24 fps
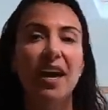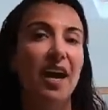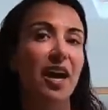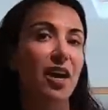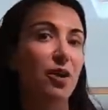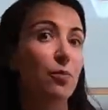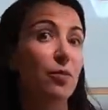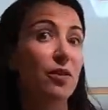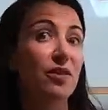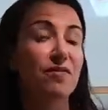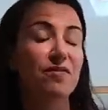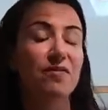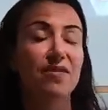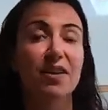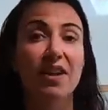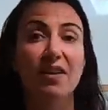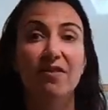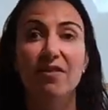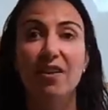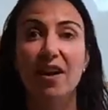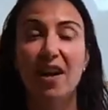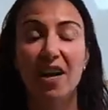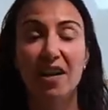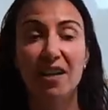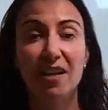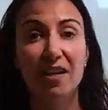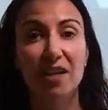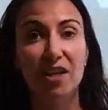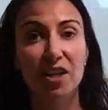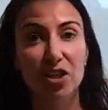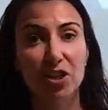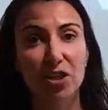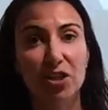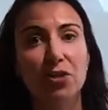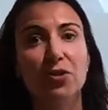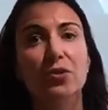and we've never had an
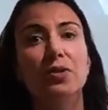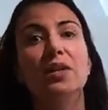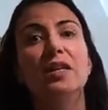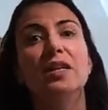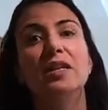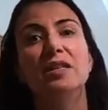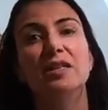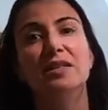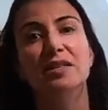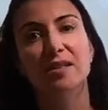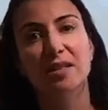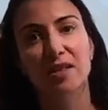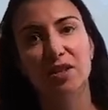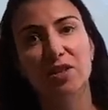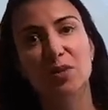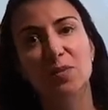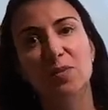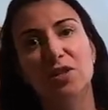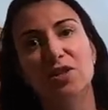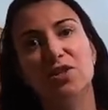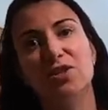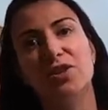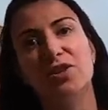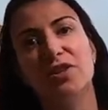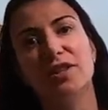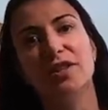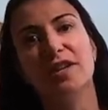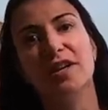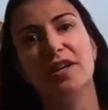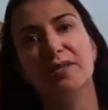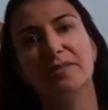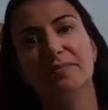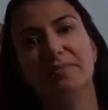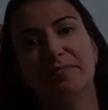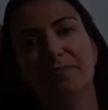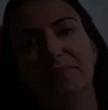issue since we started that.